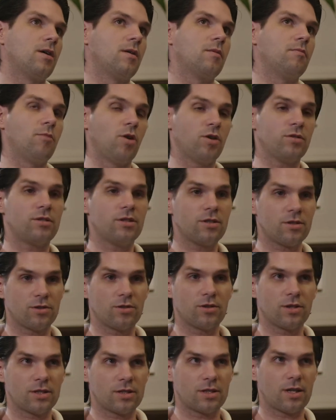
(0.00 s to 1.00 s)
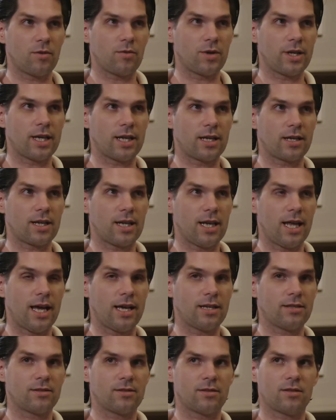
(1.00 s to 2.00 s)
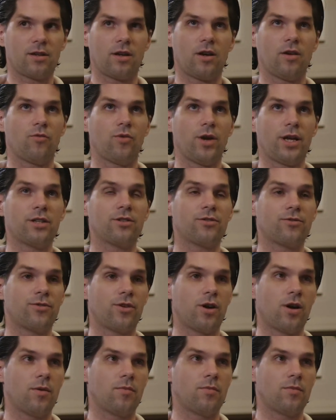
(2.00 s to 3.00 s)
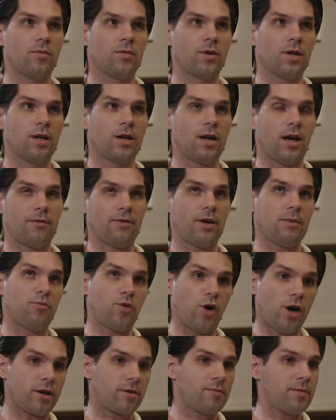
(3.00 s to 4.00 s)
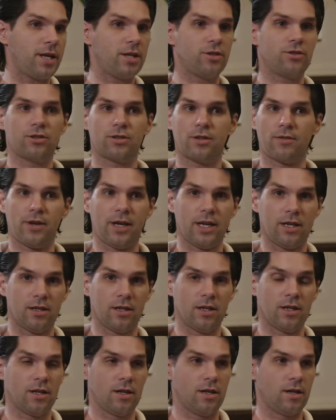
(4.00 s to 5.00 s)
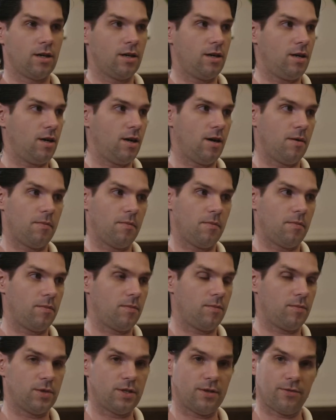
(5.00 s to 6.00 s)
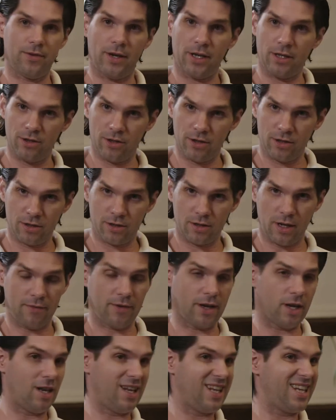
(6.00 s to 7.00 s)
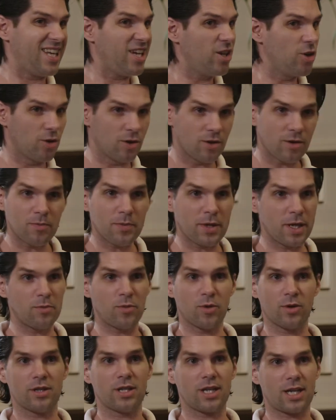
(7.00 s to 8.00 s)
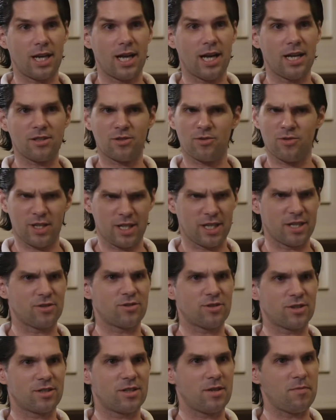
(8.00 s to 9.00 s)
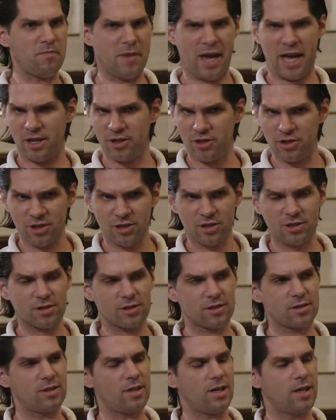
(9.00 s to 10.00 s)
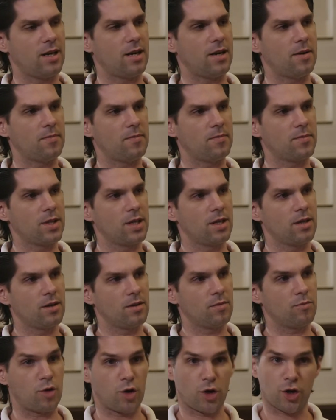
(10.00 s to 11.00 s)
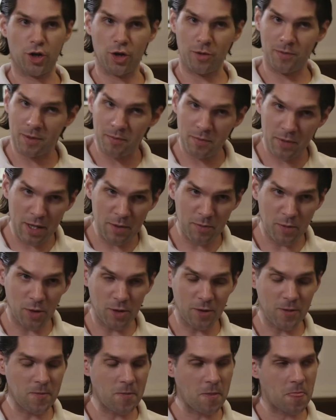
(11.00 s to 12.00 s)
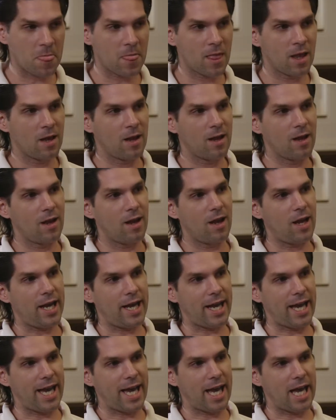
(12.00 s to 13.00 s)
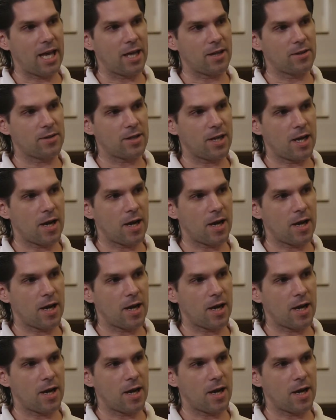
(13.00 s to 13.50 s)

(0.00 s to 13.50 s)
Most of the students that we get in class range from, I've had product managers, I've had defenders, I've had legal people in the class, really interesting, managers, procurement people, and